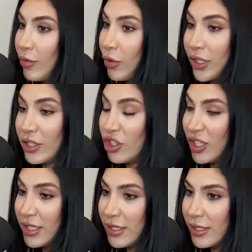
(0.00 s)
We're not
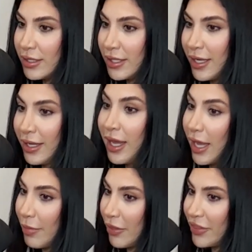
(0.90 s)
geniuses
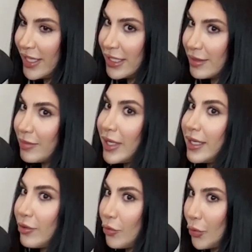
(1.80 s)
about this,
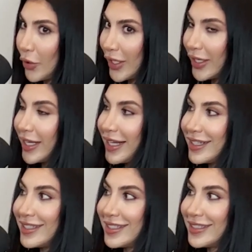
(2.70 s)
but we're
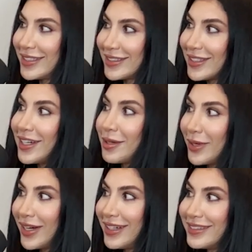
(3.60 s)
going to talk
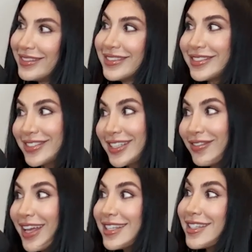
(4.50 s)
about
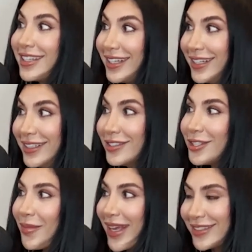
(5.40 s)
red flags in
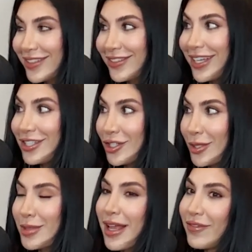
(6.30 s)
romantic
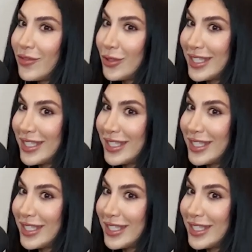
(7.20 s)
relationships that we've